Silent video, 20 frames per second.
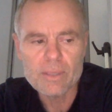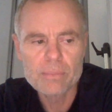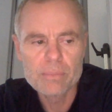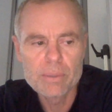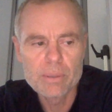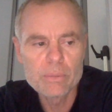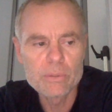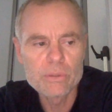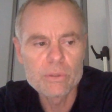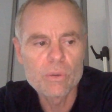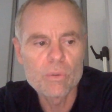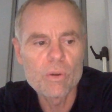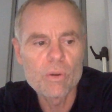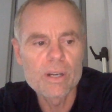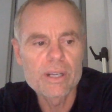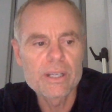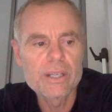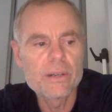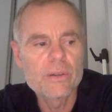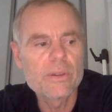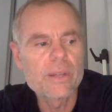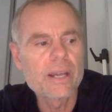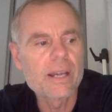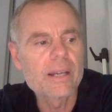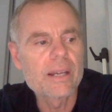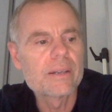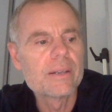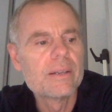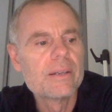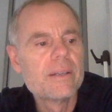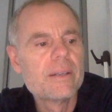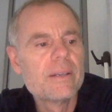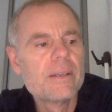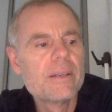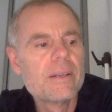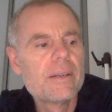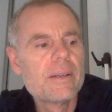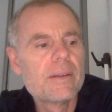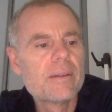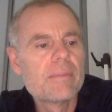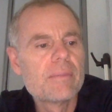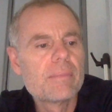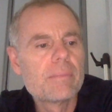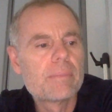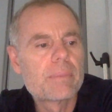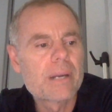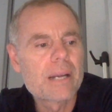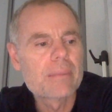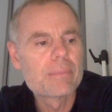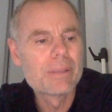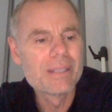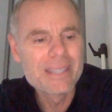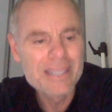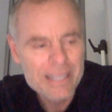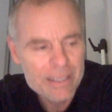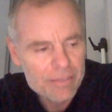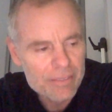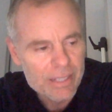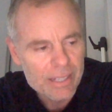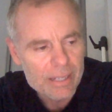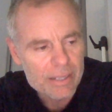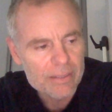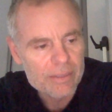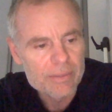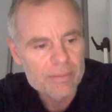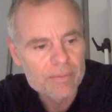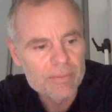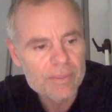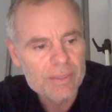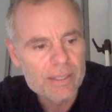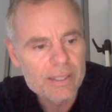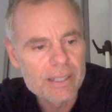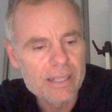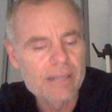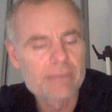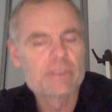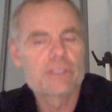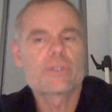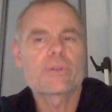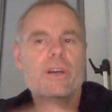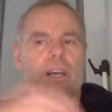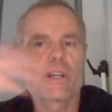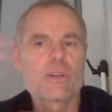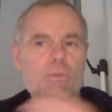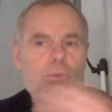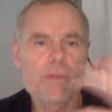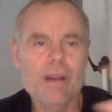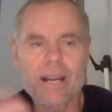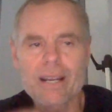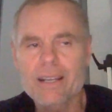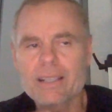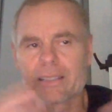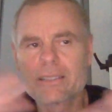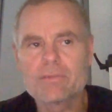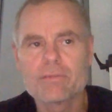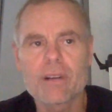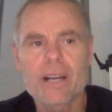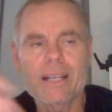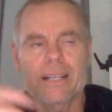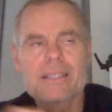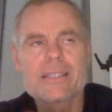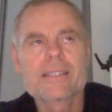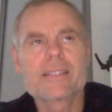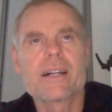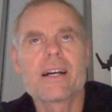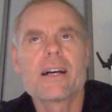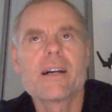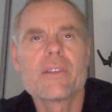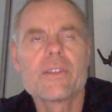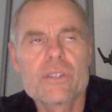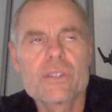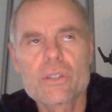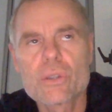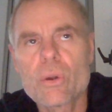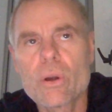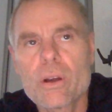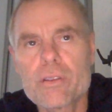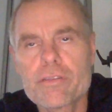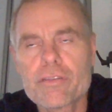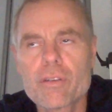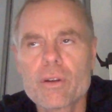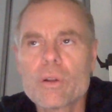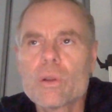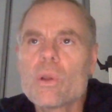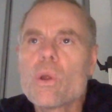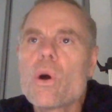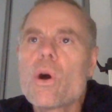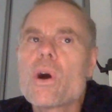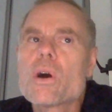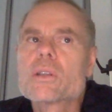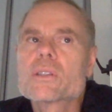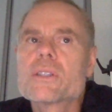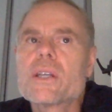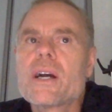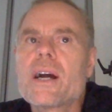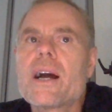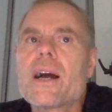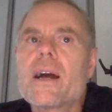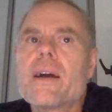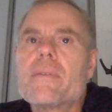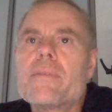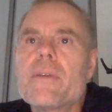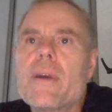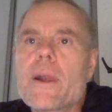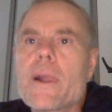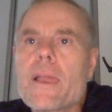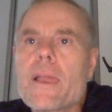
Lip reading: People don't want to hear that. But I believed it. And I've been trying to reconcile this thought for a long time.